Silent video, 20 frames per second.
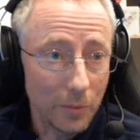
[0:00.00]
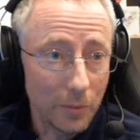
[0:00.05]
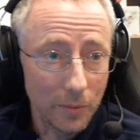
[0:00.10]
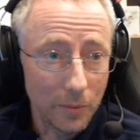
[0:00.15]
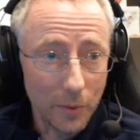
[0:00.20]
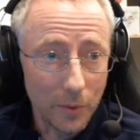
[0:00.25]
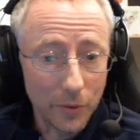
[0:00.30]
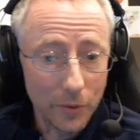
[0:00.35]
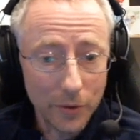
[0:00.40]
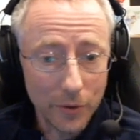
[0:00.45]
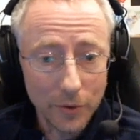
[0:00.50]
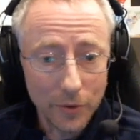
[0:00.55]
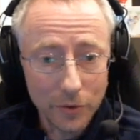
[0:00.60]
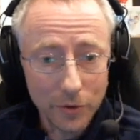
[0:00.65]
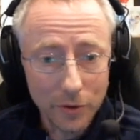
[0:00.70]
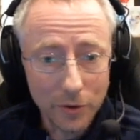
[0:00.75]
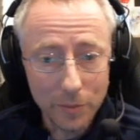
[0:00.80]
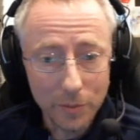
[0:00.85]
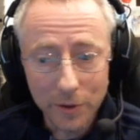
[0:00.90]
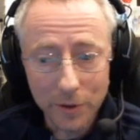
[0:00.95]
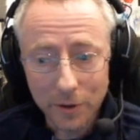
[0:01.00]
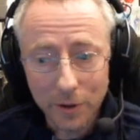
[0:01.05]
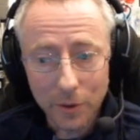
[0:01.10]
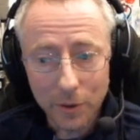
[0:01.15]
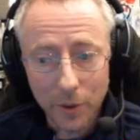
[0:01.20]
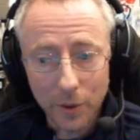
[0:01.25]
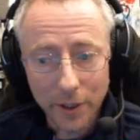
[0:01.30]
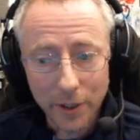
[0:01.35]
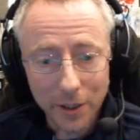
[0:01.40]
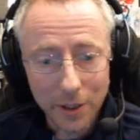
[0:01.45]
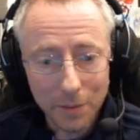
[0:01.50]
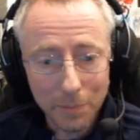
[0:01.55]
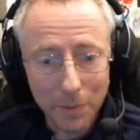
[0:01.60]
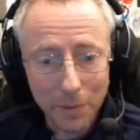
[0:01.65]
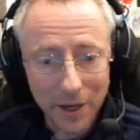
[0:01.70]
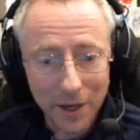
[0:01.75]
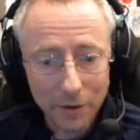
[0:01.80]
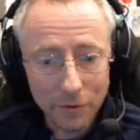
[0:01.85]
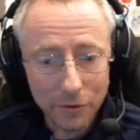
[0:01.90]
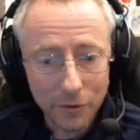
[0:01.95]
but both of those could be quite
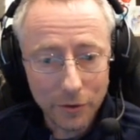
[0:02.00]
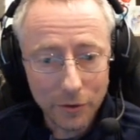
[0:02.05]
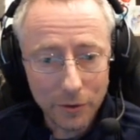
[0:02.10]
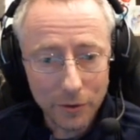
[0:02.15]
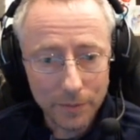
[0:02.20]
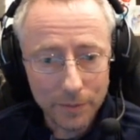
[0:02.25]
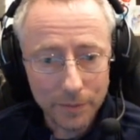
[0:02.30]
impactful.